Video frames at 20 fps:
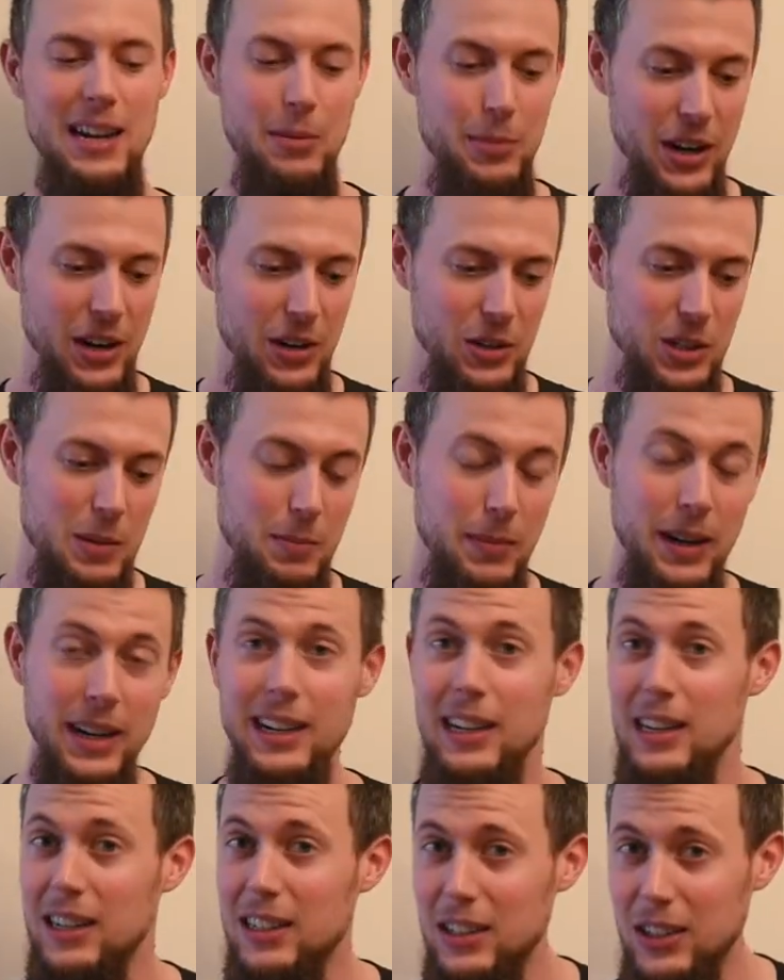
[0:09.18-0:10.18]
I am your host,
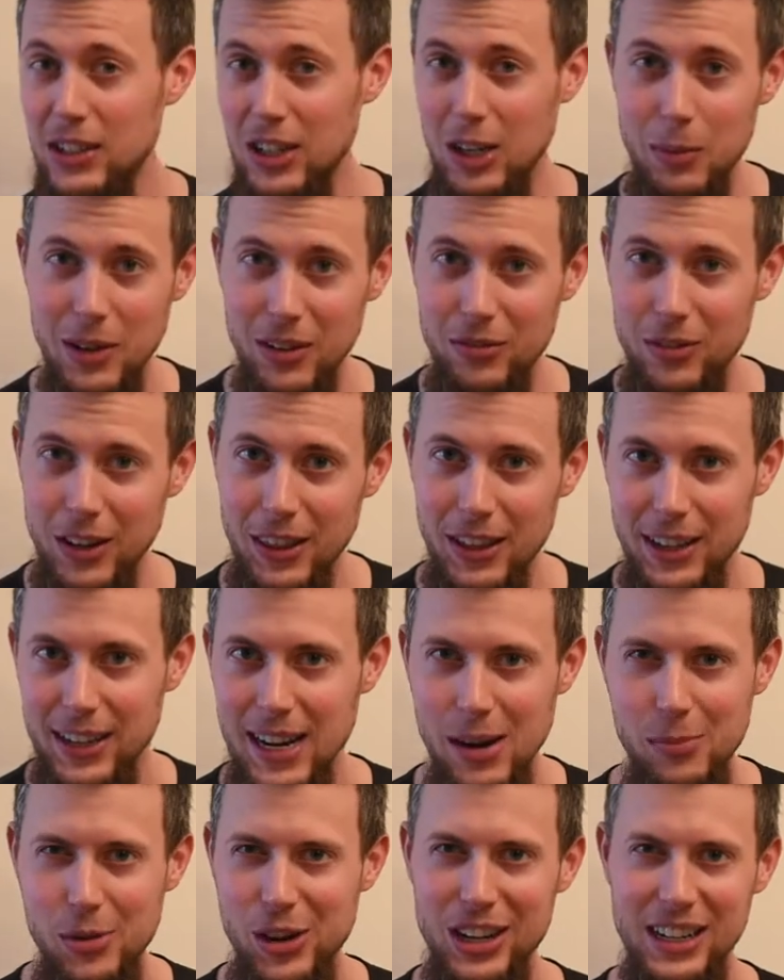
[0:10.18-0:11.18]
Mike. Good to be in front of the
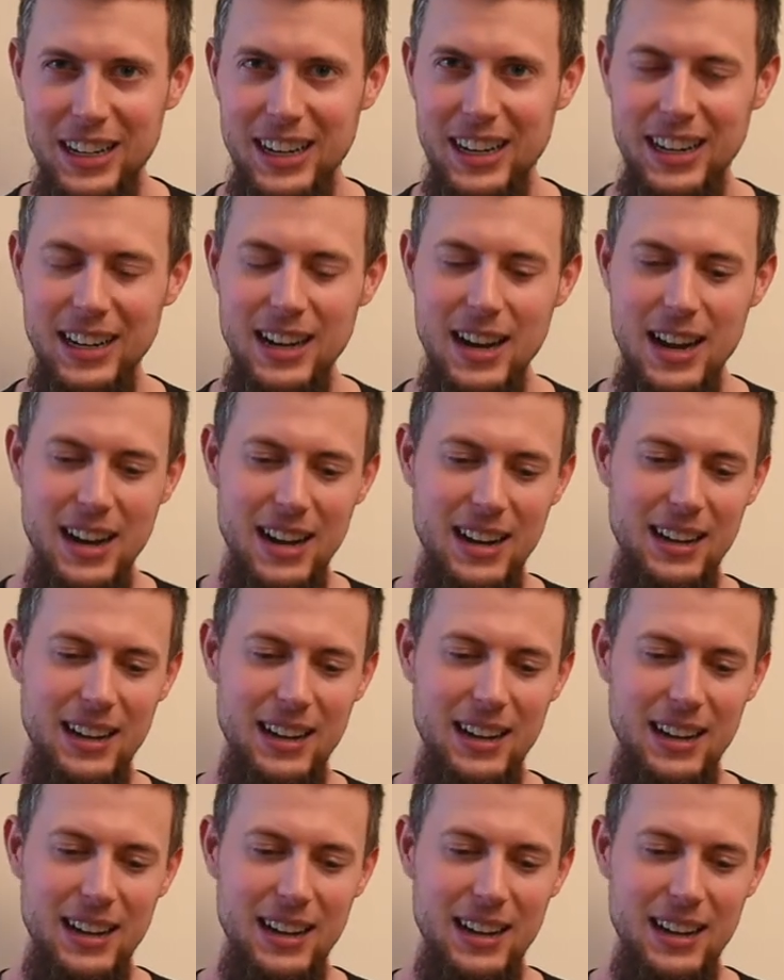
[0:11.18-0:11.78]
camera again.